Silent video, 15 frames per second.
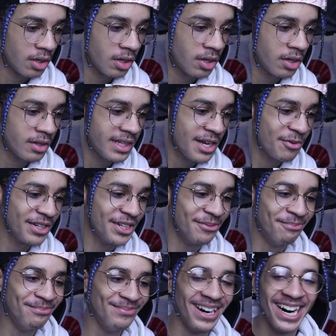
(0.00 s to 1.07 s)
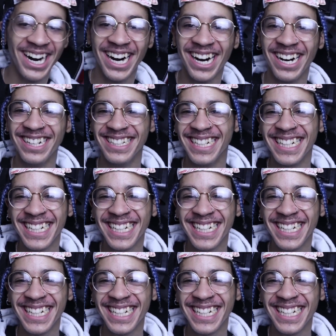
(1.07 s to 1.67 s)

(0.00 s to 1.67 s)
Oh, they want to mom.